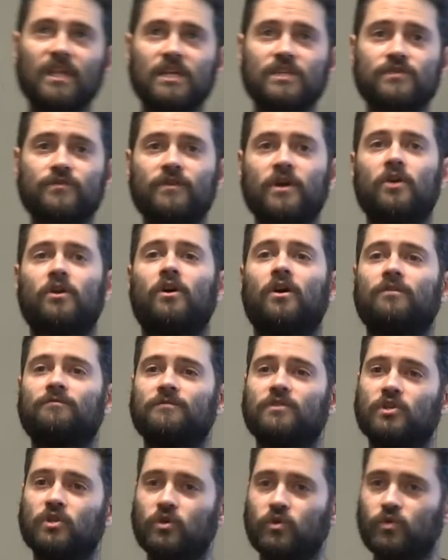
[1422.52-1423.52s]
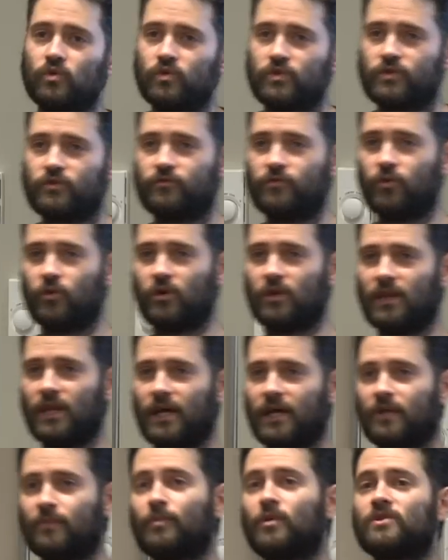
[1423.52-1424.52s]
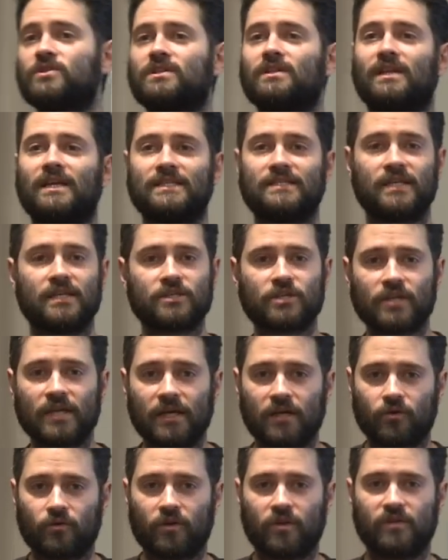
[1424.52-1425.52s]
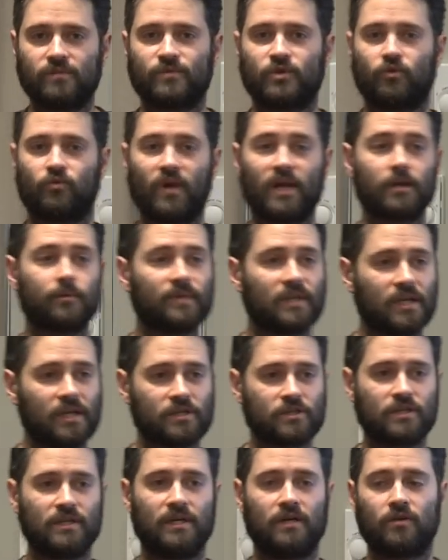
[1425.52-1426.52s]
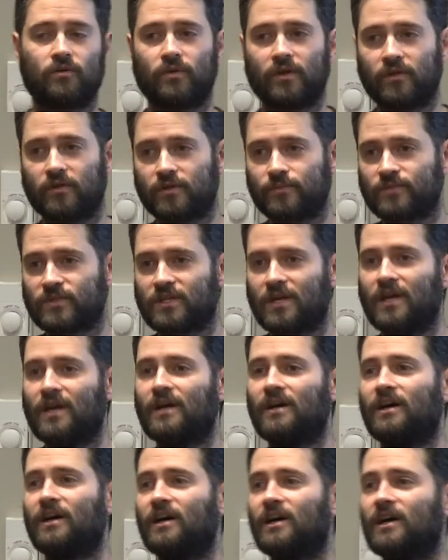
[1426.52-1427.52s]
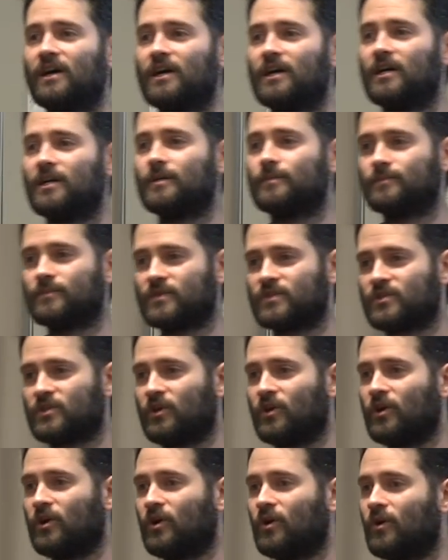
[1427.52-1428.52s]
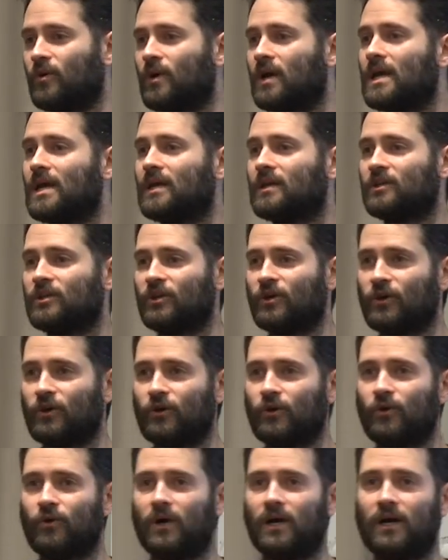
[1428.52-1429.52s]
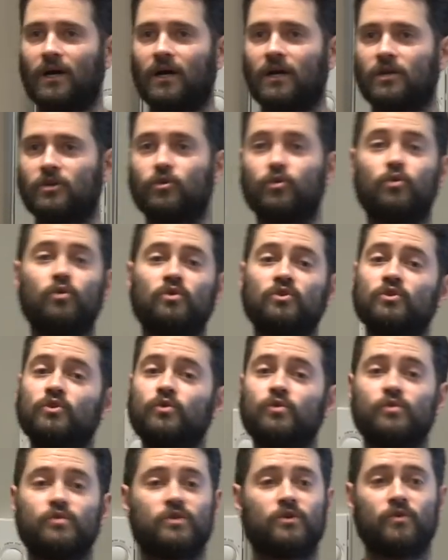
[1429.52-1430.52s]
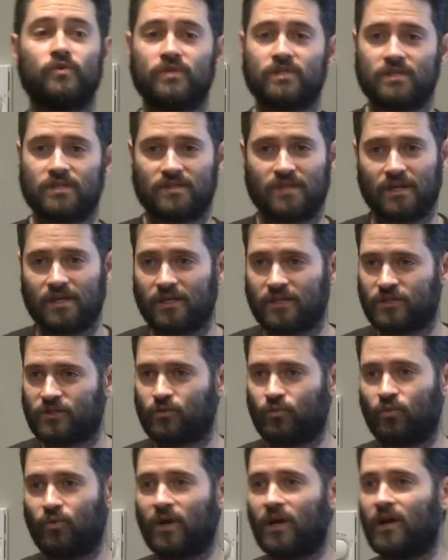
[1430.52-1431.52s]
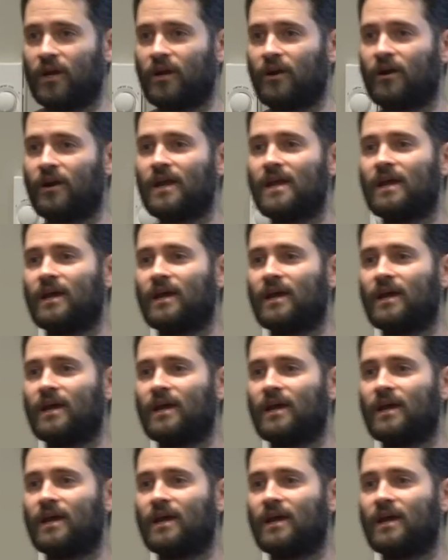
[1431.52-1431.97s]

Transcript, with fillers: is very often used for like personalization algorithms or recommendation algorithms. Um, so, you know, uh, Google News uses this where